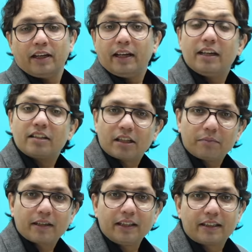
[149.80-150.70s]
In
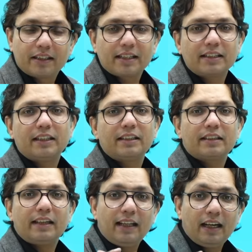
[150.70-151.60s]
some countries, whether it is
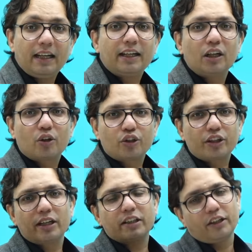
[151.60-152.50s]
illegal to
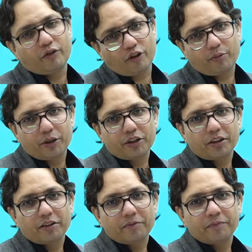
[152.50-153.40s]
share the
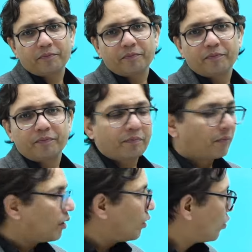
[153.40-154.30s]
information.
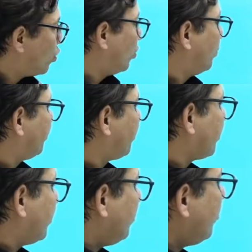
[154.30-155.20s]
So
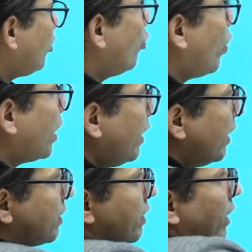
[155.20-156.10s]
what it does,